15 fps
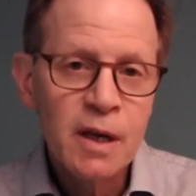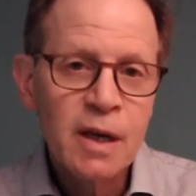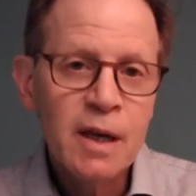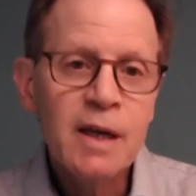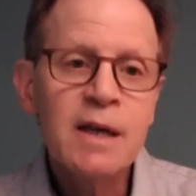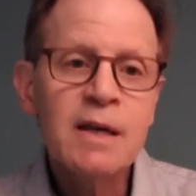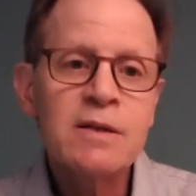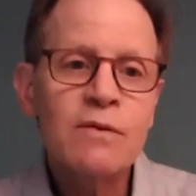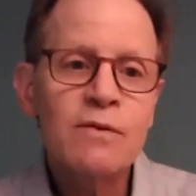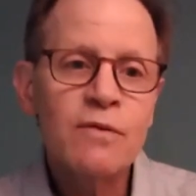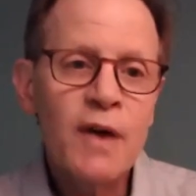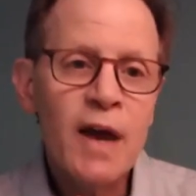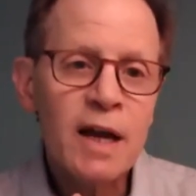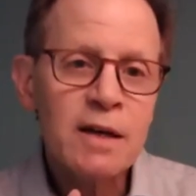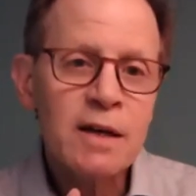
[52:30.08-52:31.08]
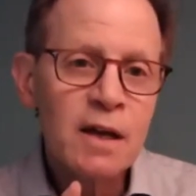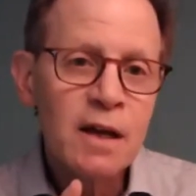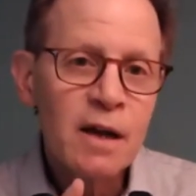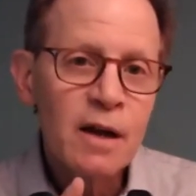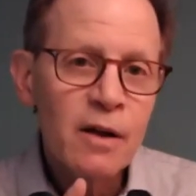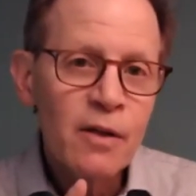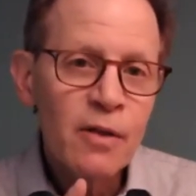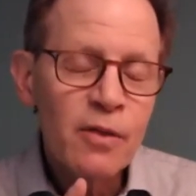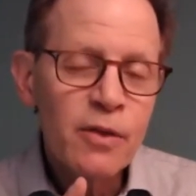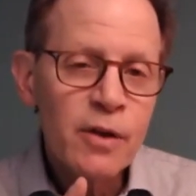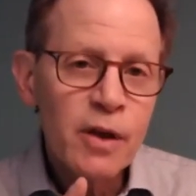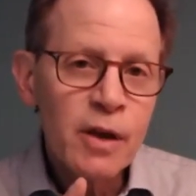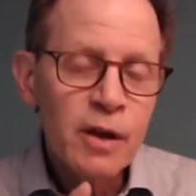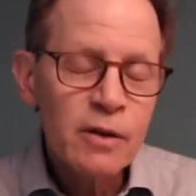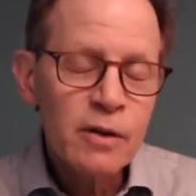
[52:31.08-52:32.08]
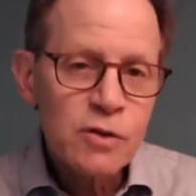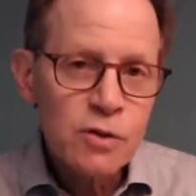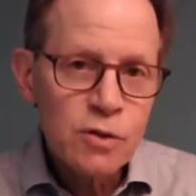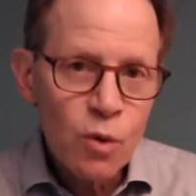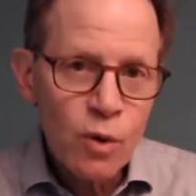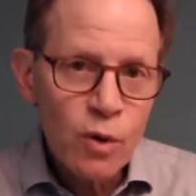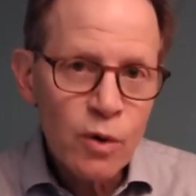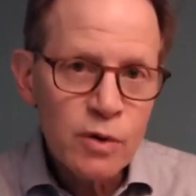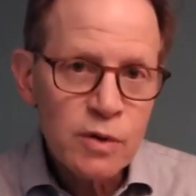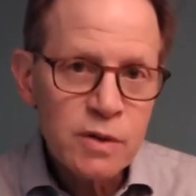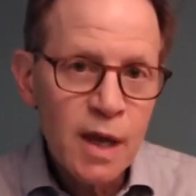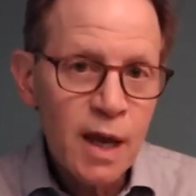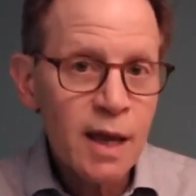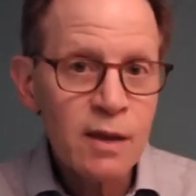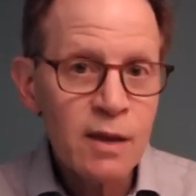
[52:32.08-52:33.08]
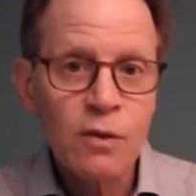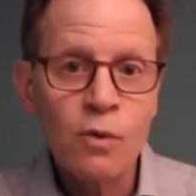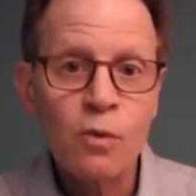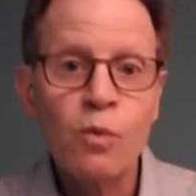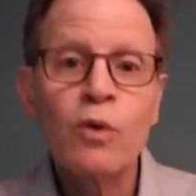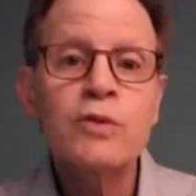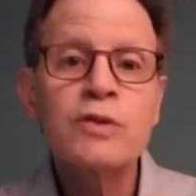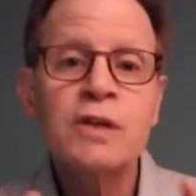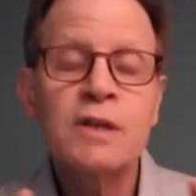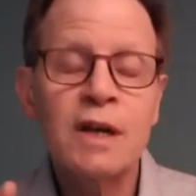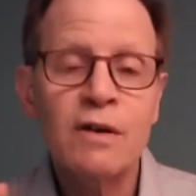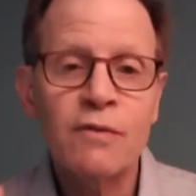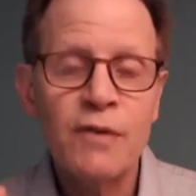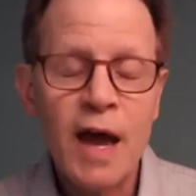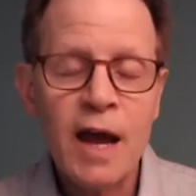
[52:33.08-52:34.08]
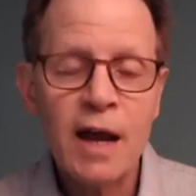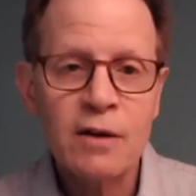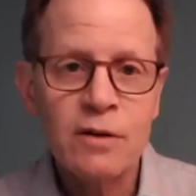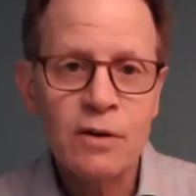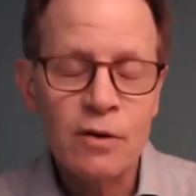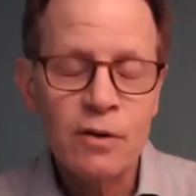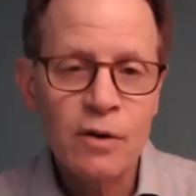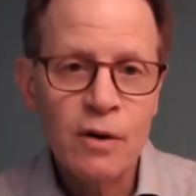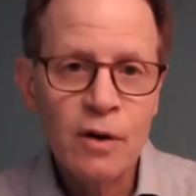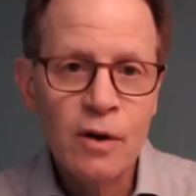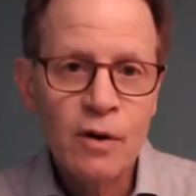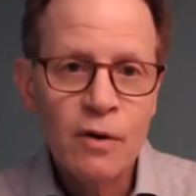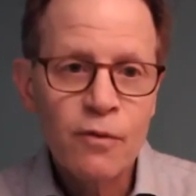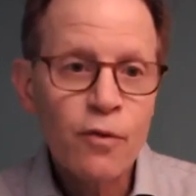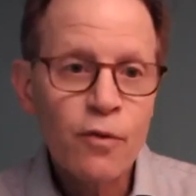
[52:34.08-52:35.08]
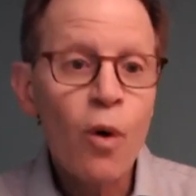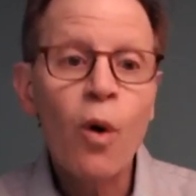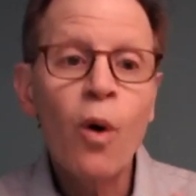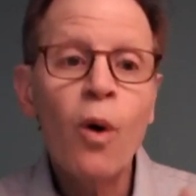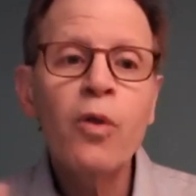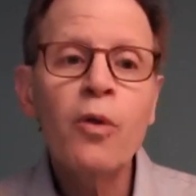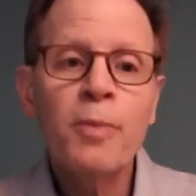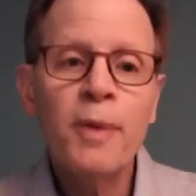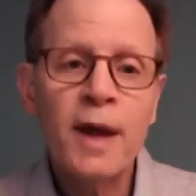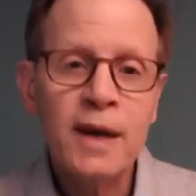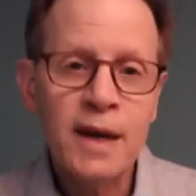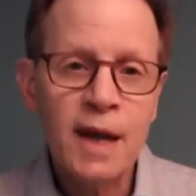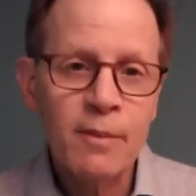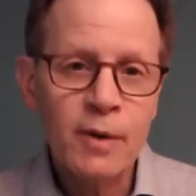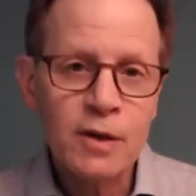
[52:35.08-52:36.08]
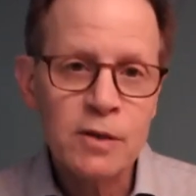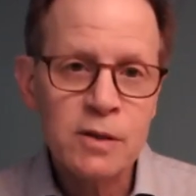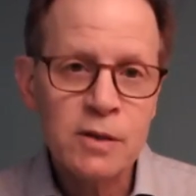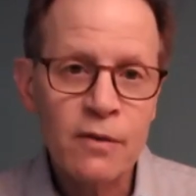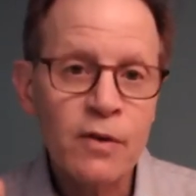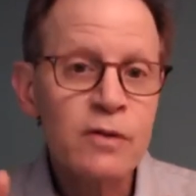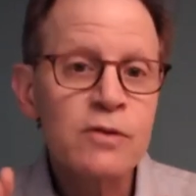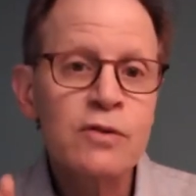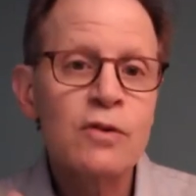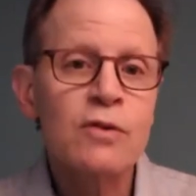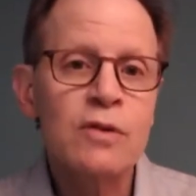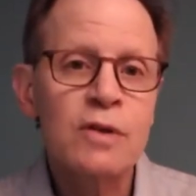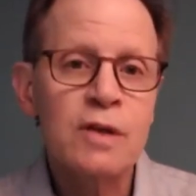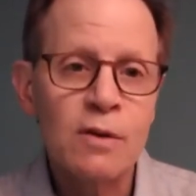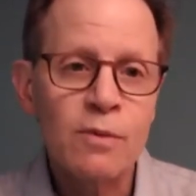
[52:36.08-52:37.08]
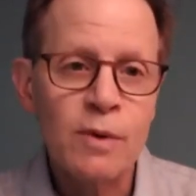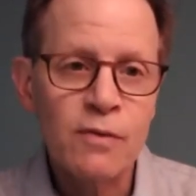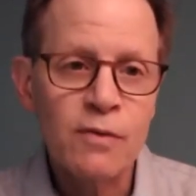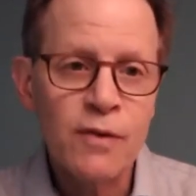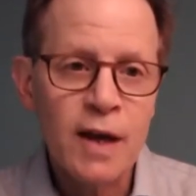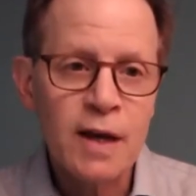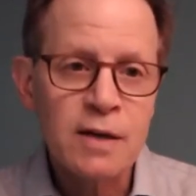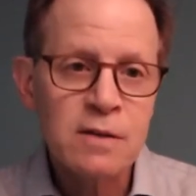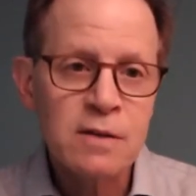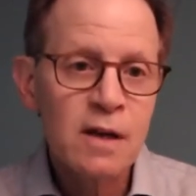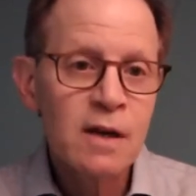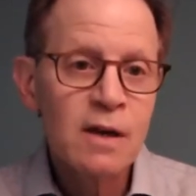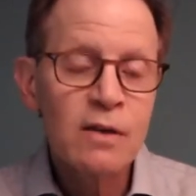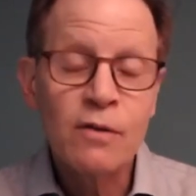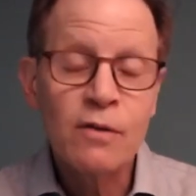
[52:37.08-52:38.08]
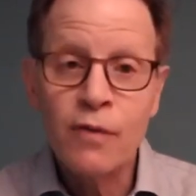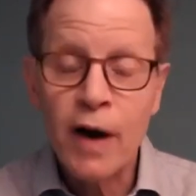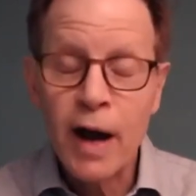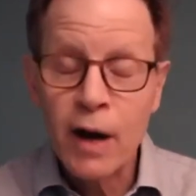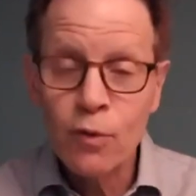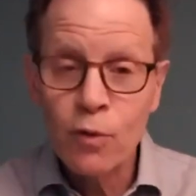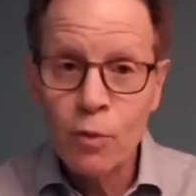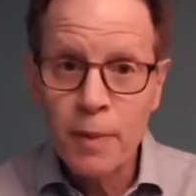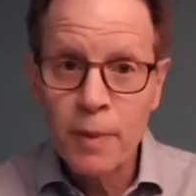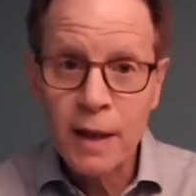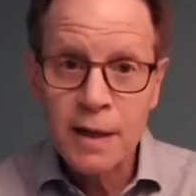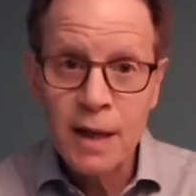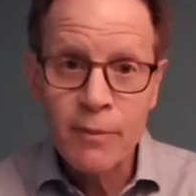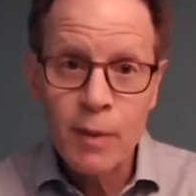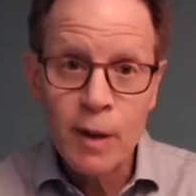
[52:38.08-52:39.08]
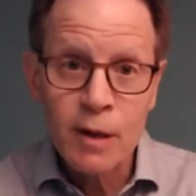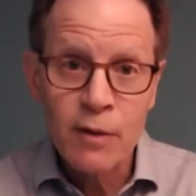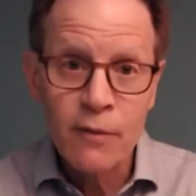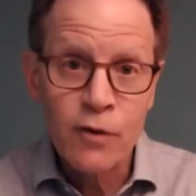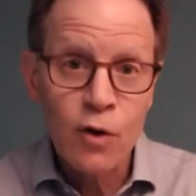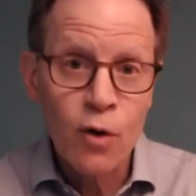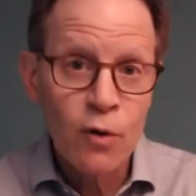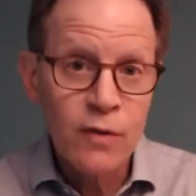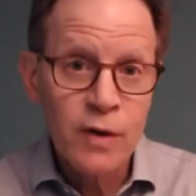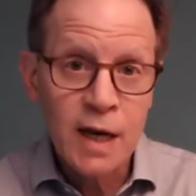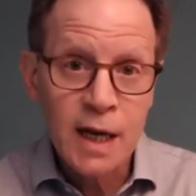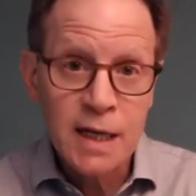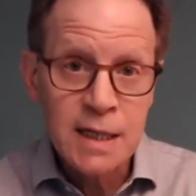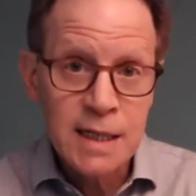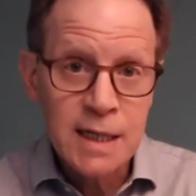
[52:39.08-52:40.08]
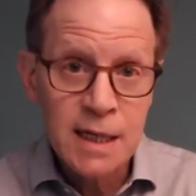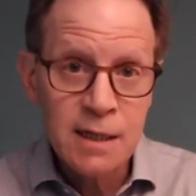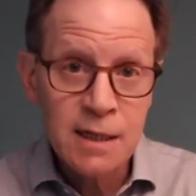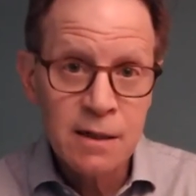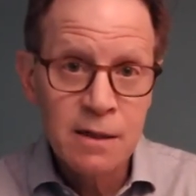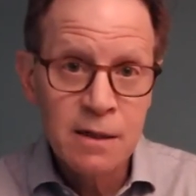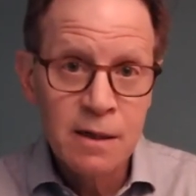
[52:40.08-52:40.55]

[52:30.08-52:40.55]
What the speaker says: is in fact the source and the worsening factor for all the pandemics of uncertainty we face. The viral pandemic of COVID-19,